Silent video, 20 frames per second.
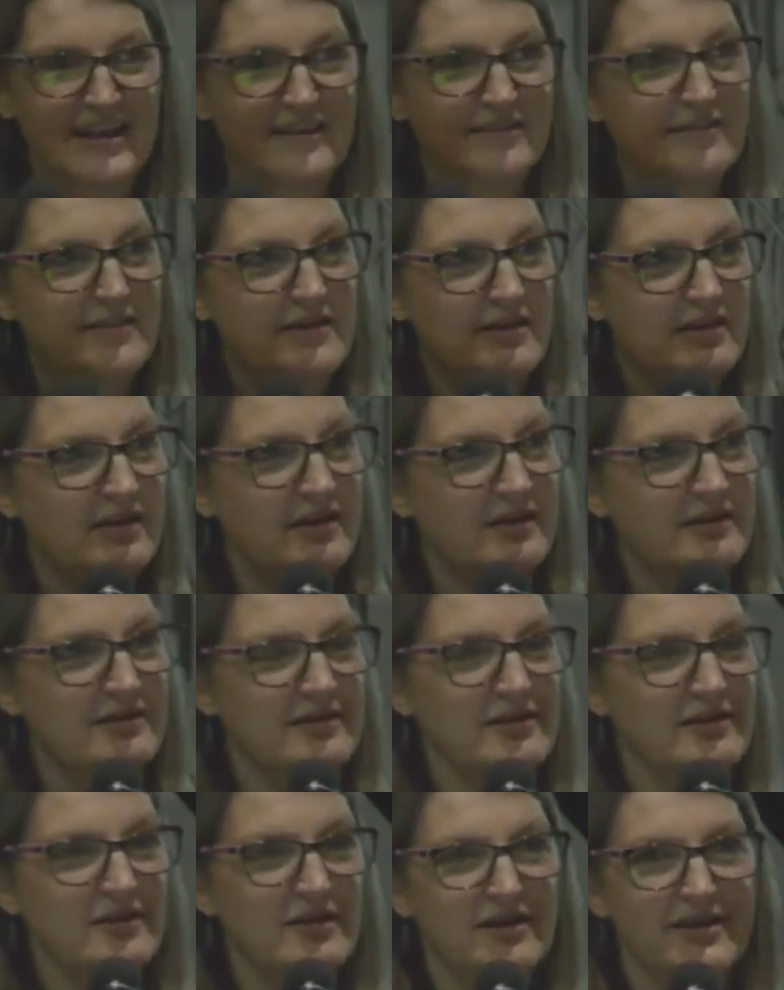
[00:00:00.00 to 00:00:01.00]

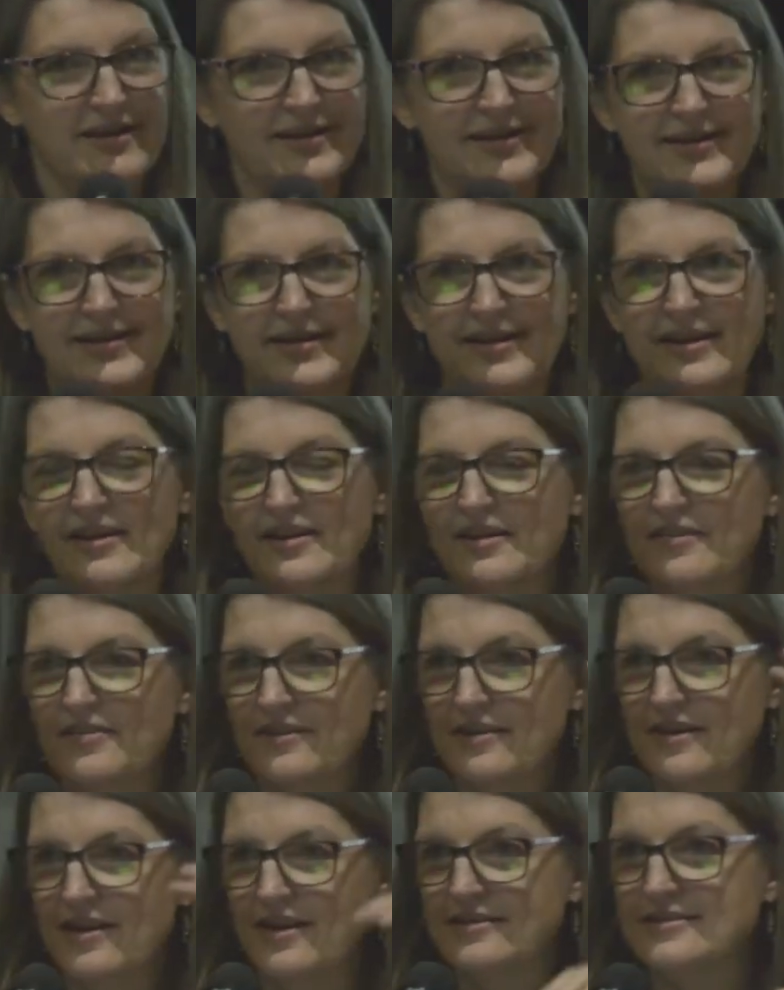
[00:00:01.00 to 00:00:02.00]
Then
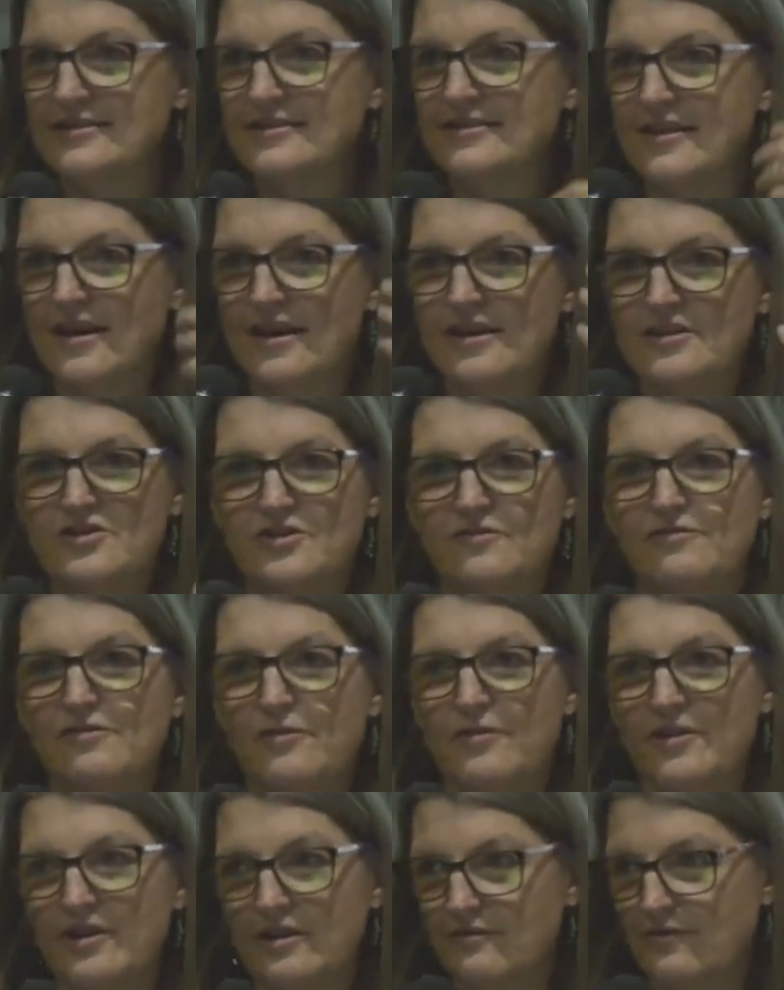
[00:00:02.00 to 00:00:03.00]
the next stage of
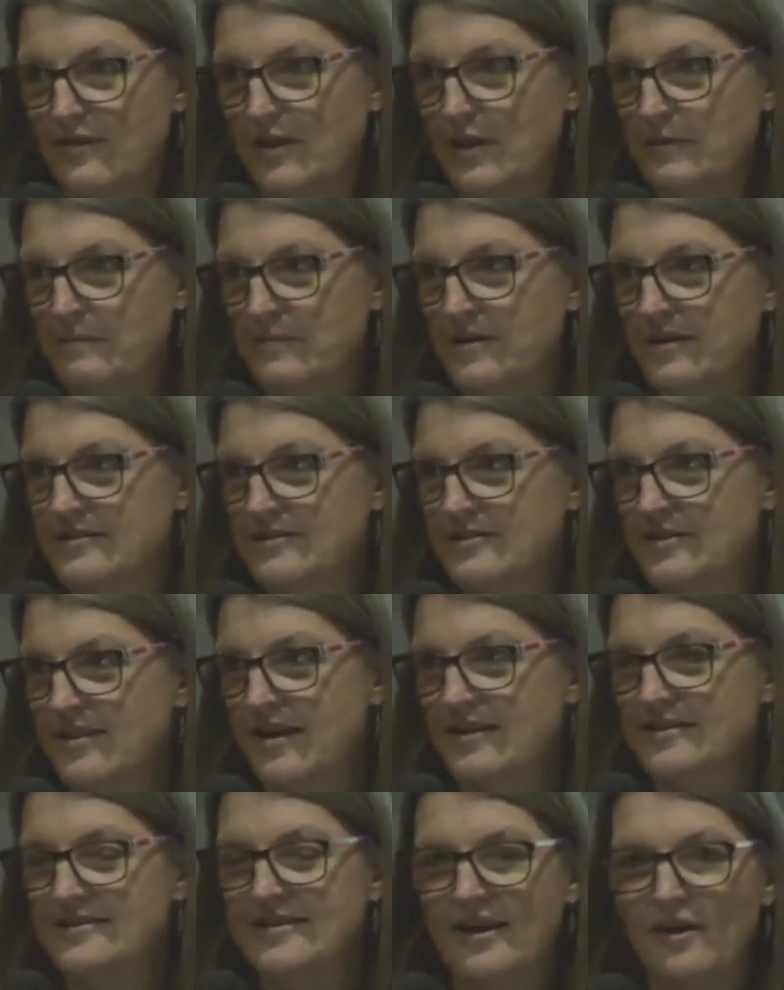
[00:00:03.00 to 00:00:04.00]
learning development is
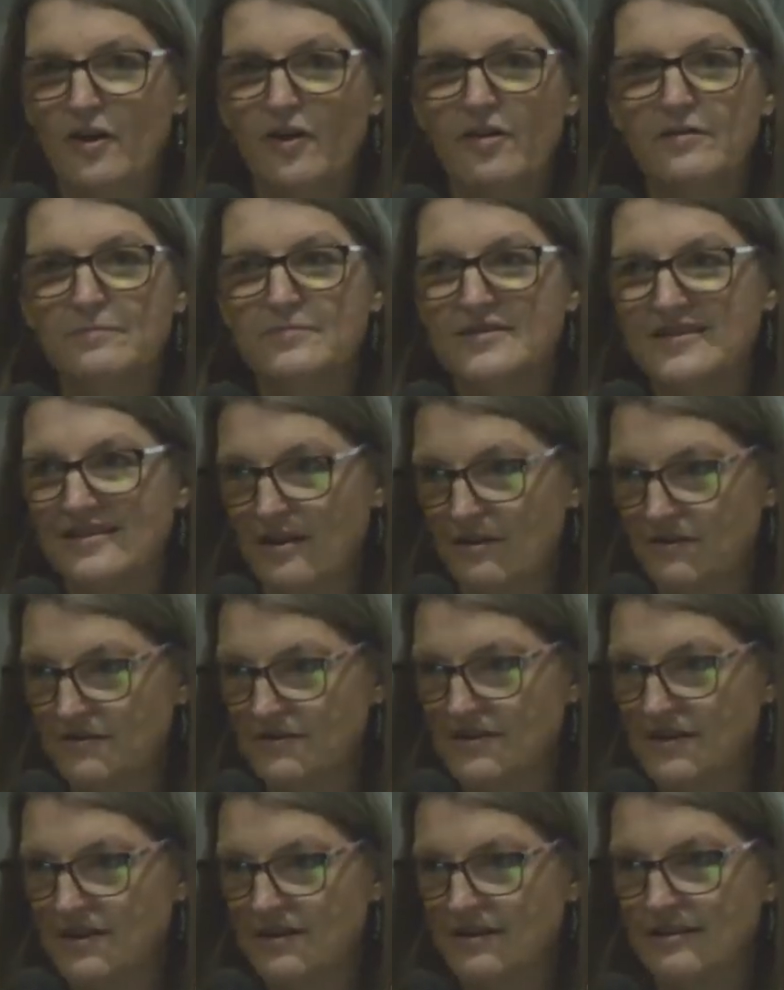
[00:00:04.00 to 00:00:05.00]
they tell
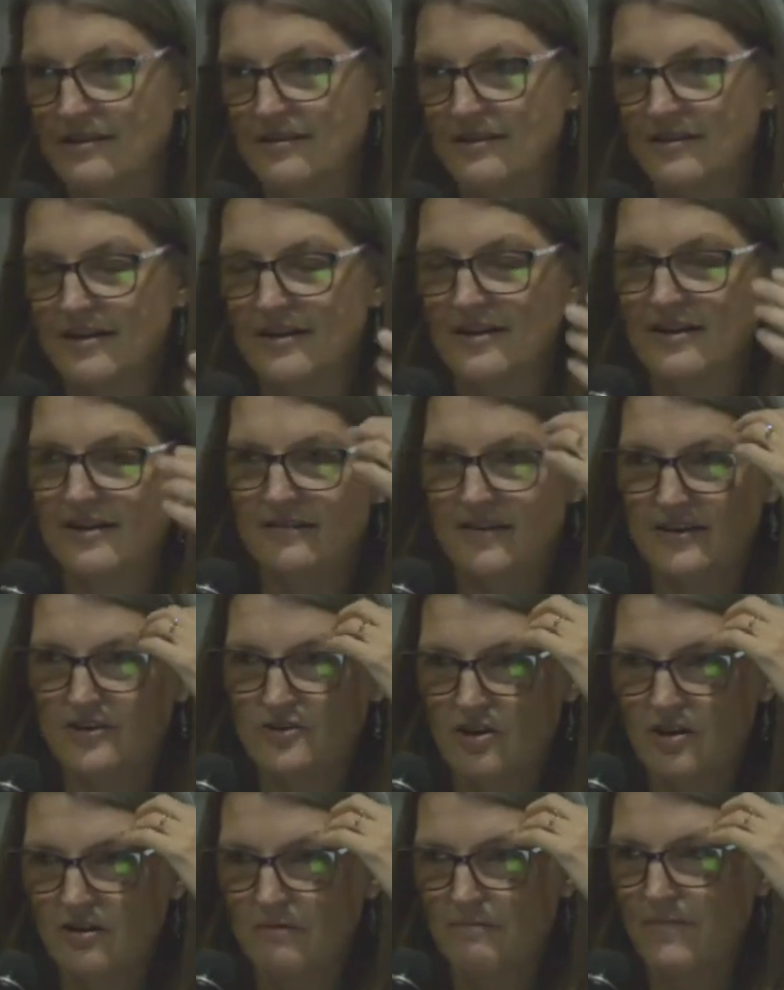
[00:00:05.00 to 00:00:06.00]
themselves. They
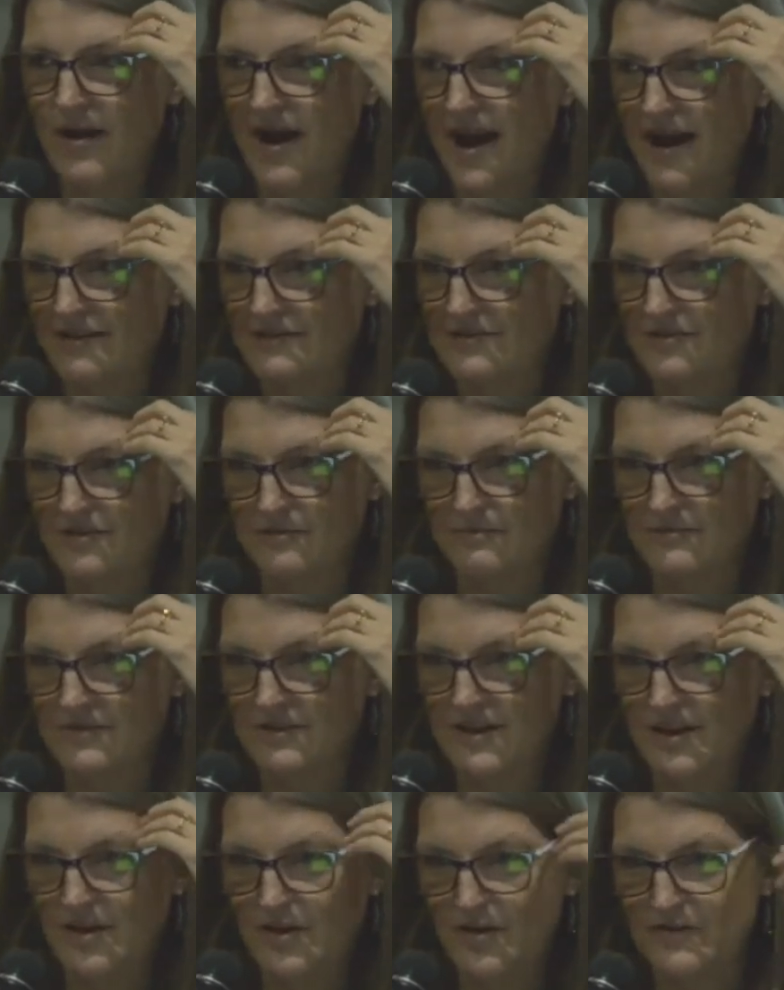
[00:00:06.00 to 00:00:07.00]
talk back to
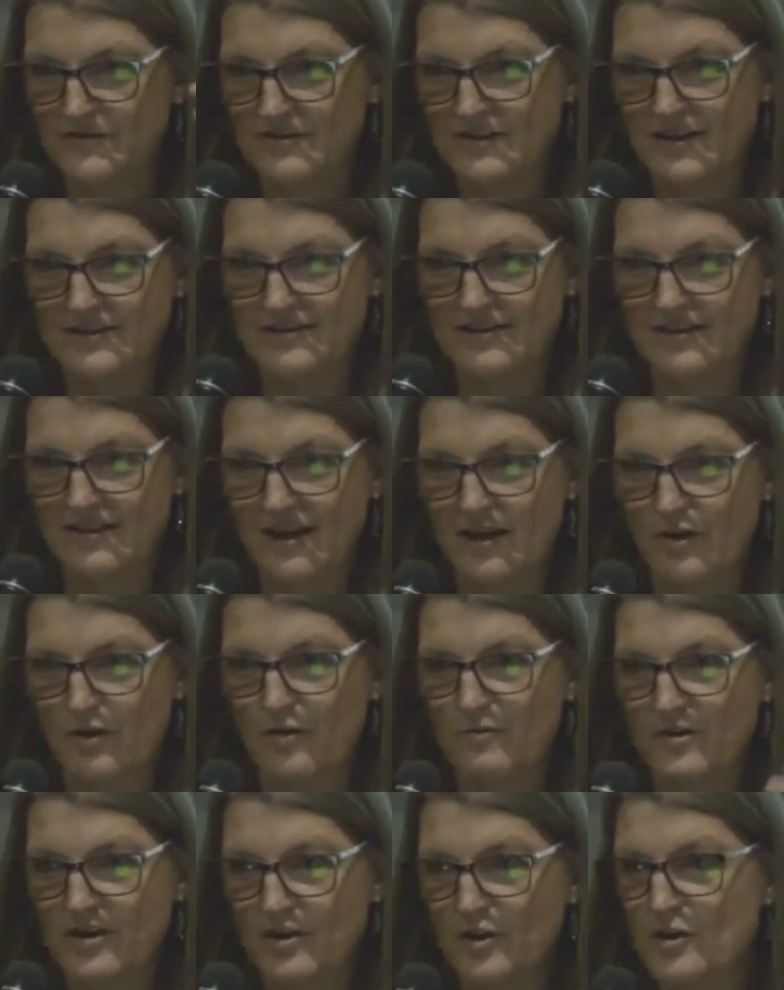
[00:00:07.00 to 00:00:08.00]
themselves as they
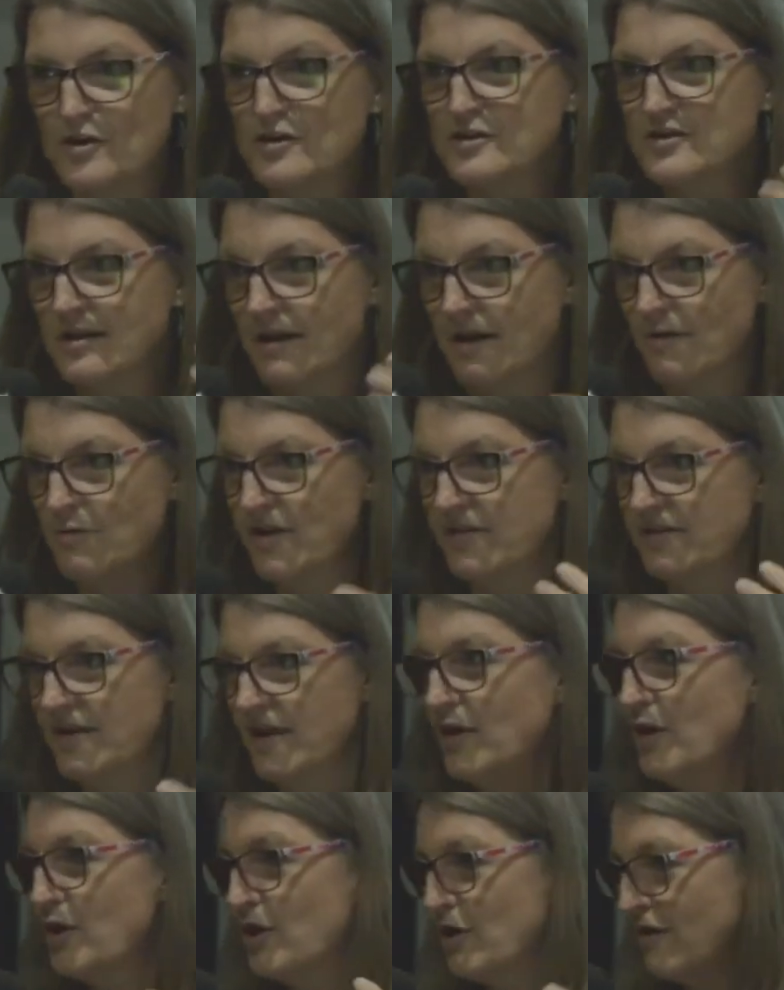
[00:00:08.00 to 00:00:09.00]
are rehearsing what
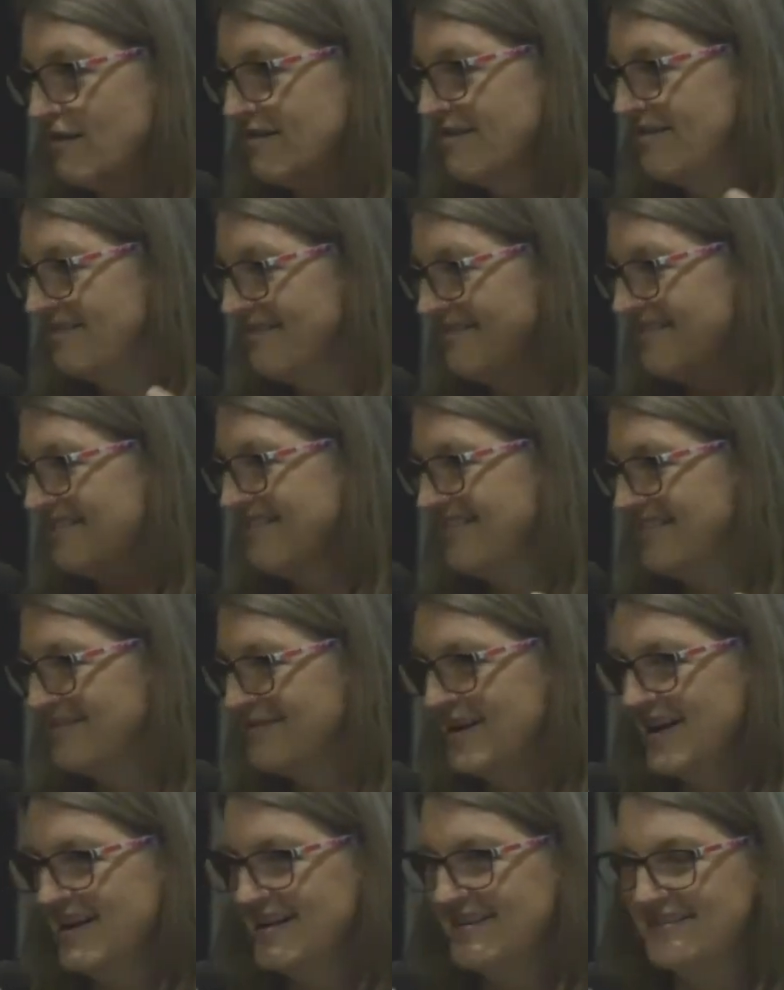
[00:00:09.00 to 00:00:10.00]
they heard,
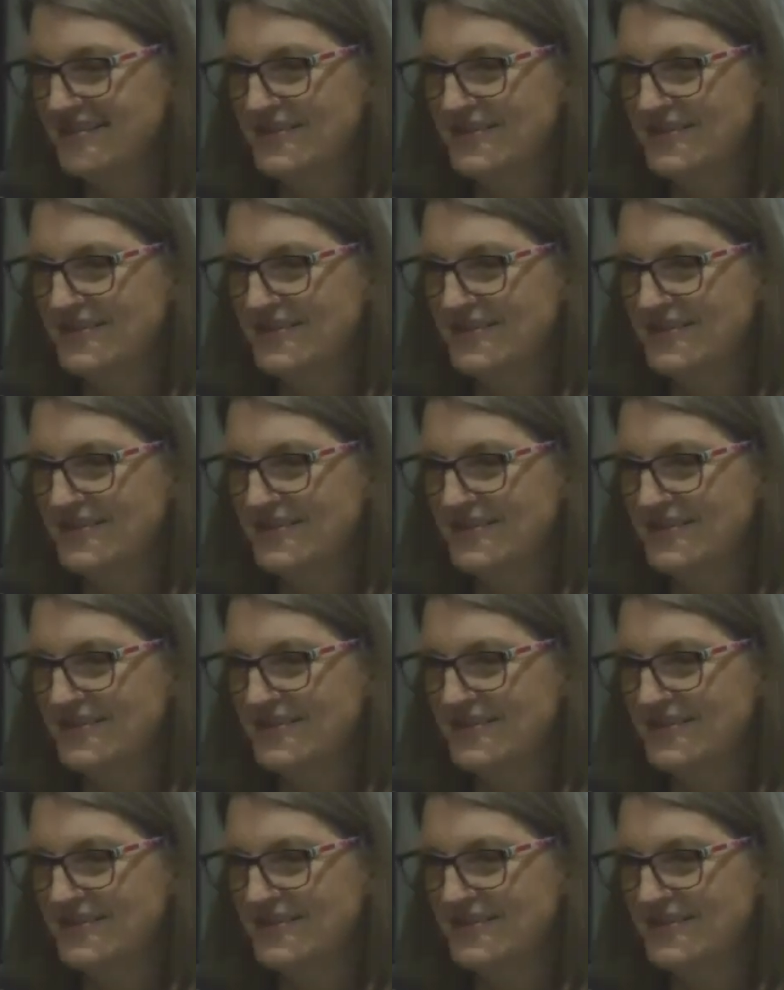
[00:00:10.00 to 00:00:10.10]
right?